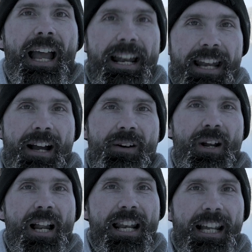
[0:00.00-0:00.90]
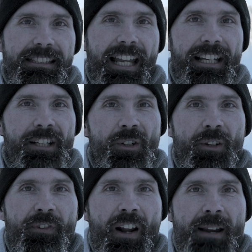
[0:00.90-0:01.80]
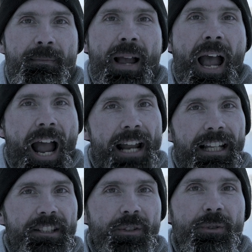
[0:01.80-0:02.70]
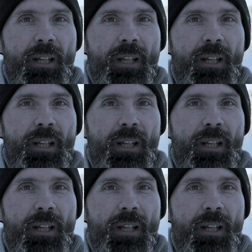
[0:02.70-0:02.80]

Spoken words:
And now let's get into the frame and let's do